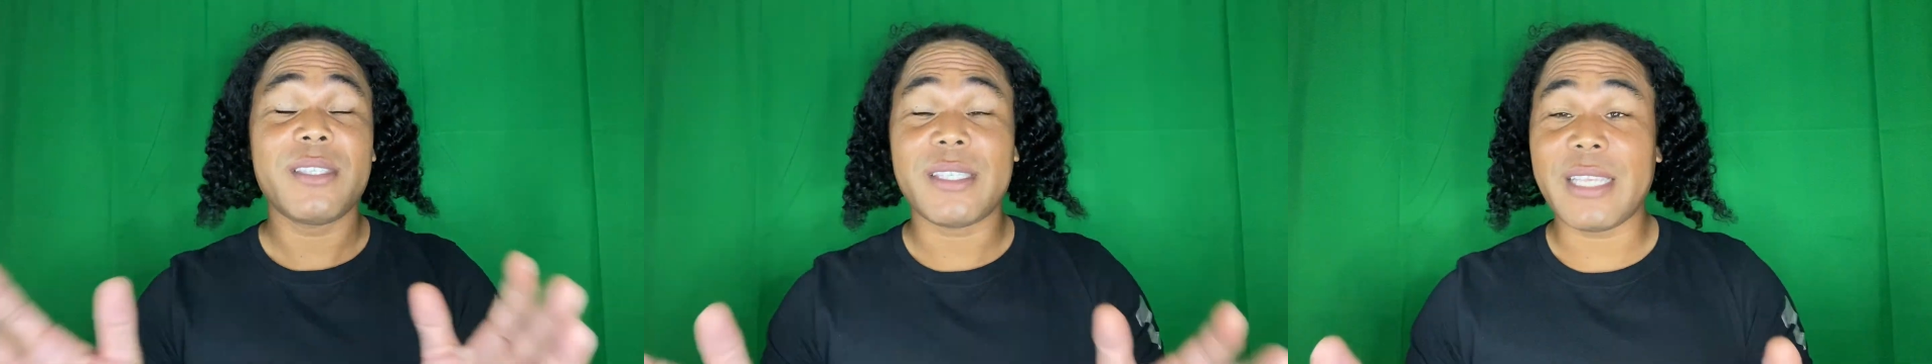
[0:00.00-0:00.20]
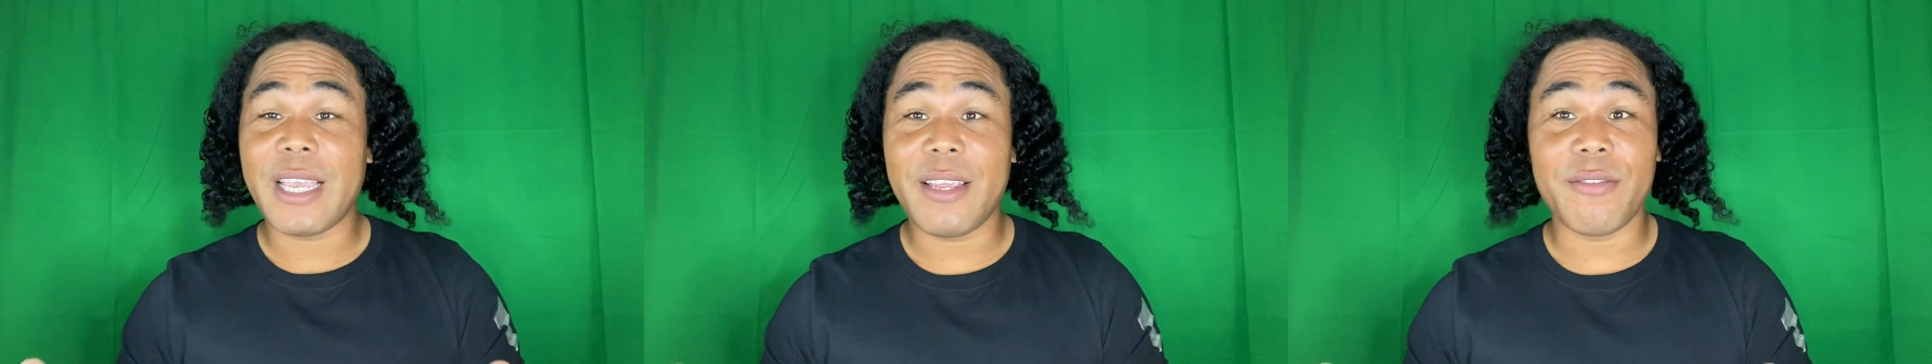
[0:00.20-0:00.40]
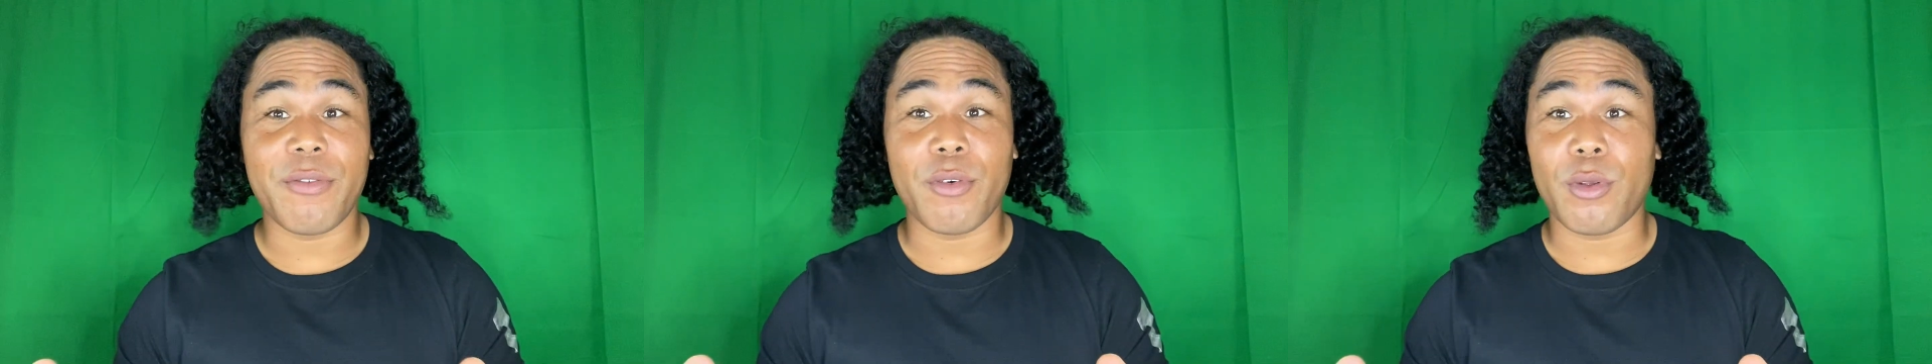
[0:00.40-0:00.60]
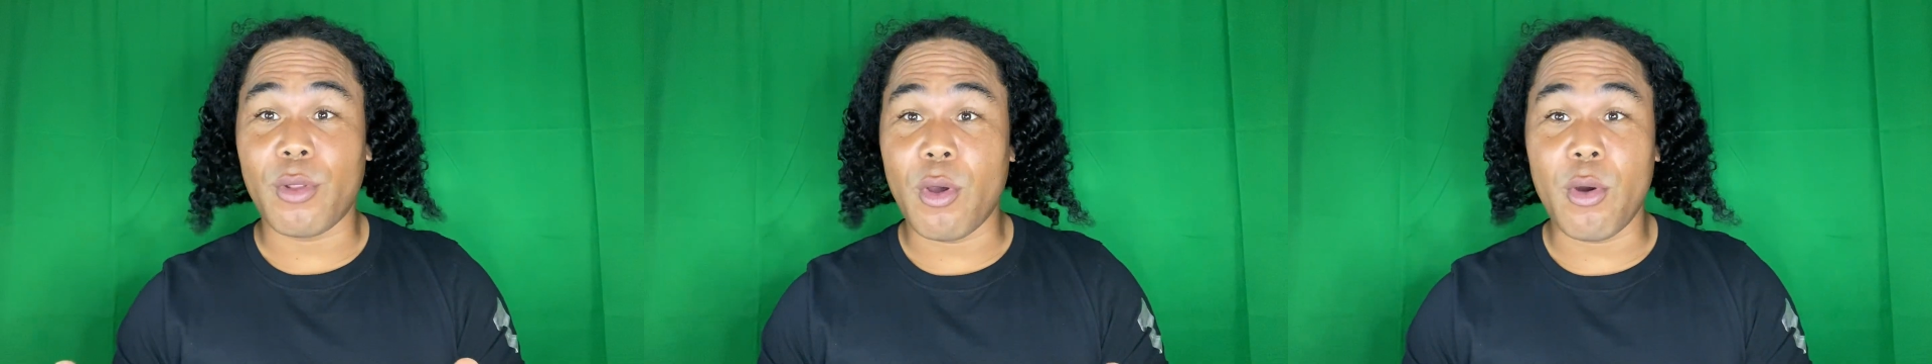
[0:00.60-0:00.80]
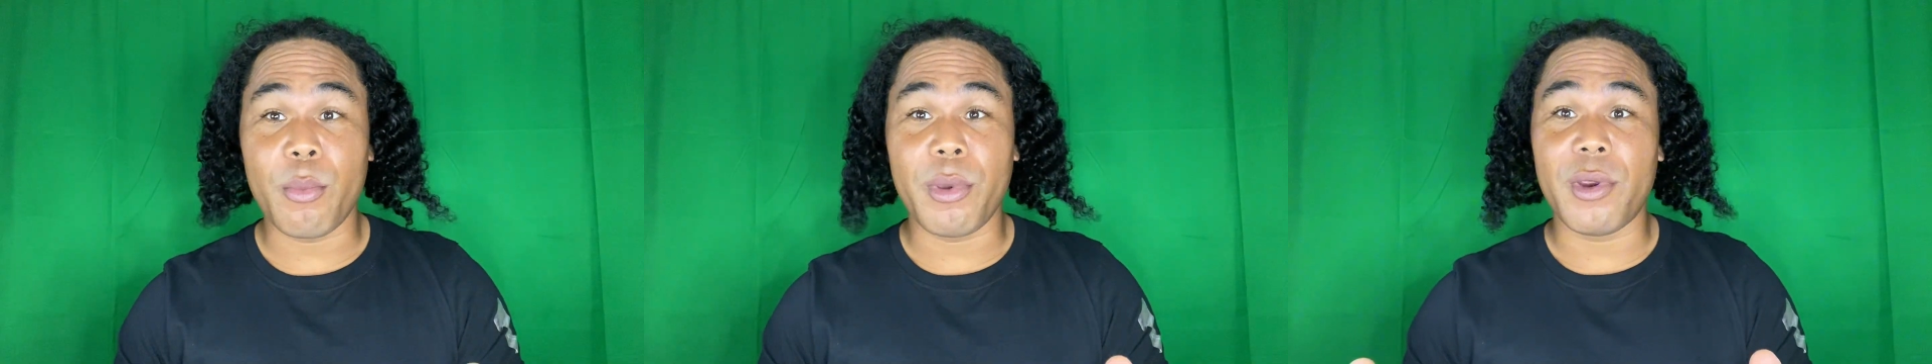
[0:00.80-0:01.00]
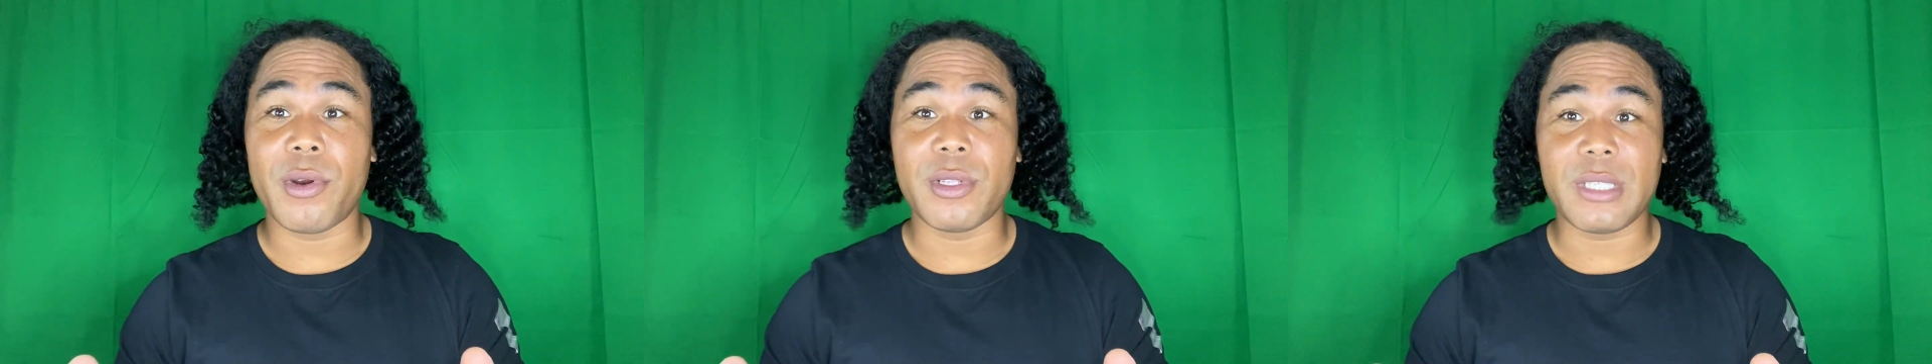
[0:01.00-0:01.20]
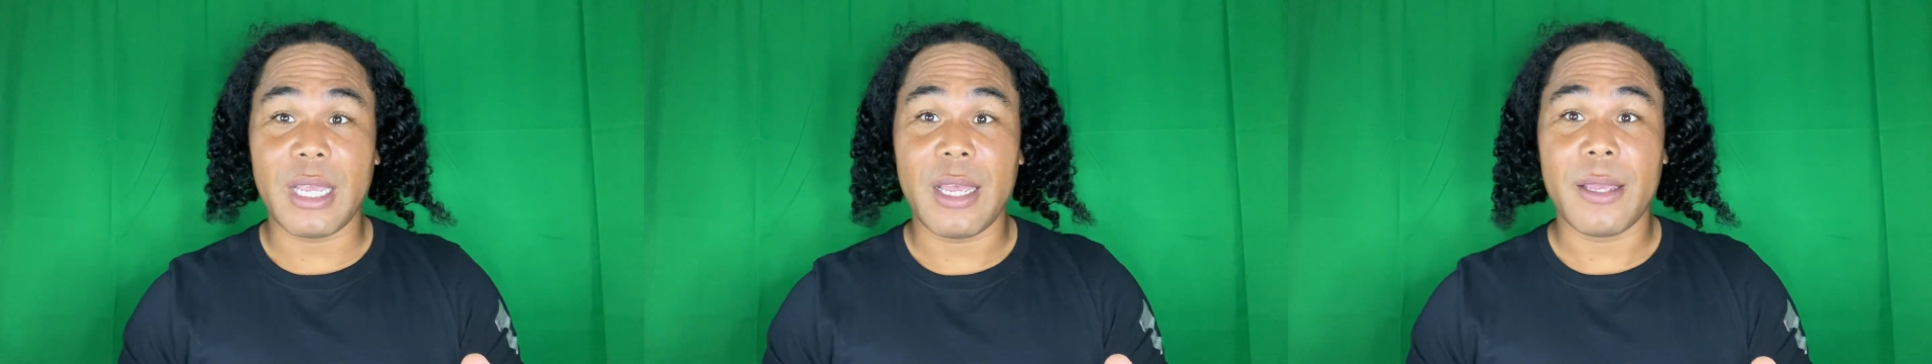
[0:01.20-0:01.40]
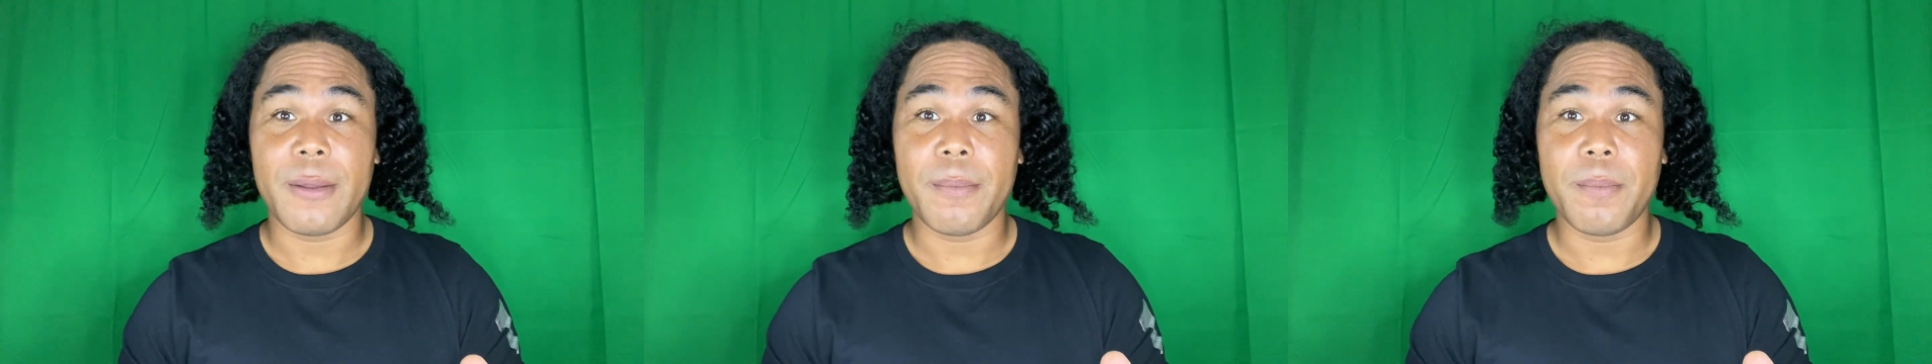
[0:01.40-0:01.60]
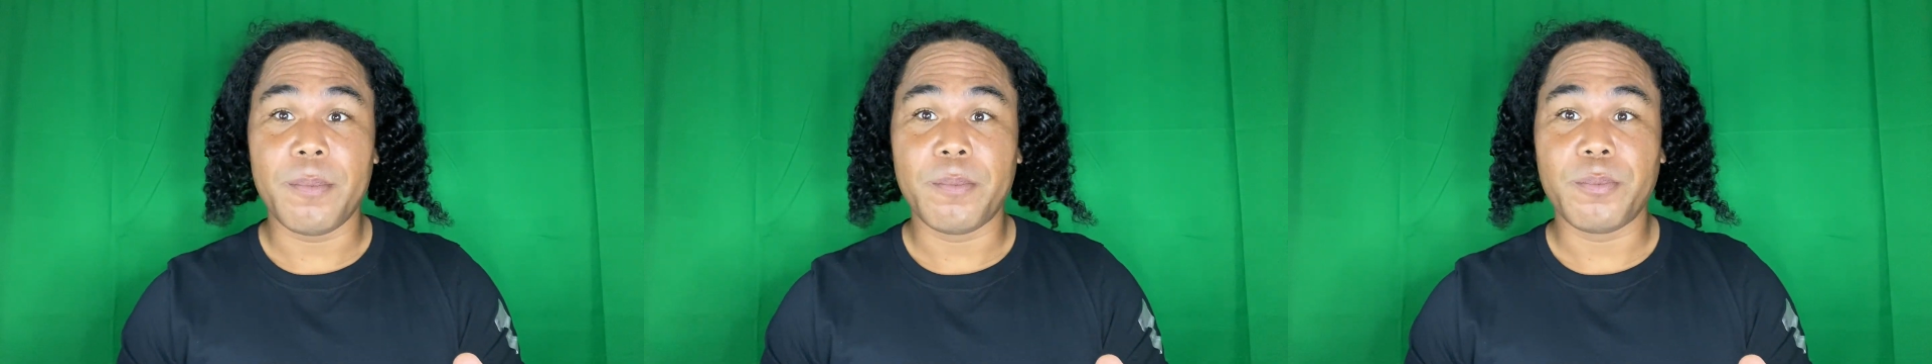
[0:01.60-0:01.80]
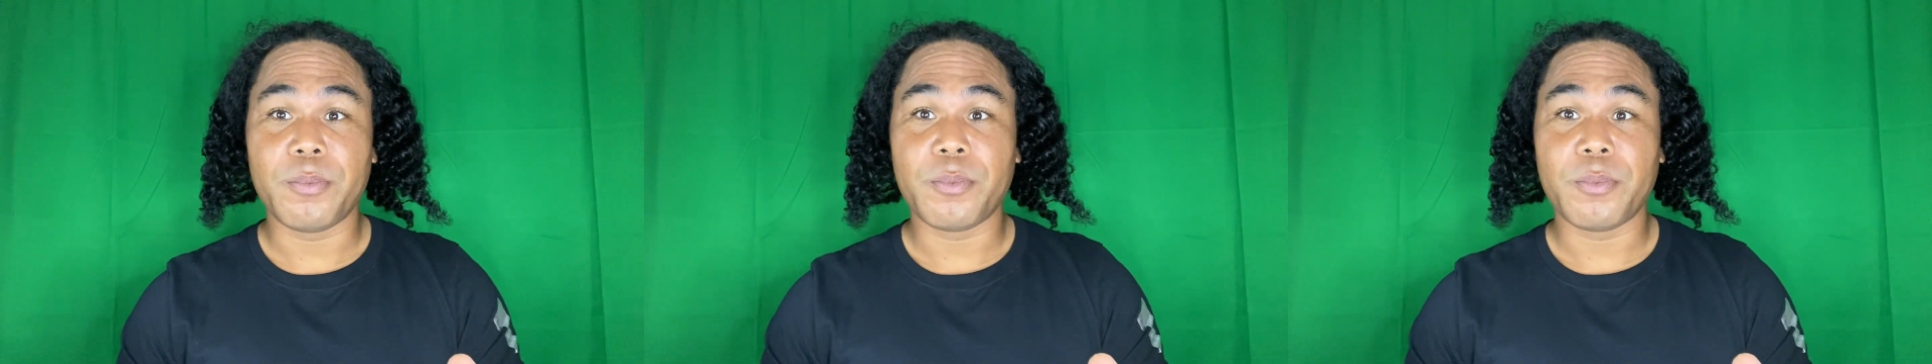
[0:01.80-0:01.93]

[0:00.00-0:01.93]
saying for a long period of time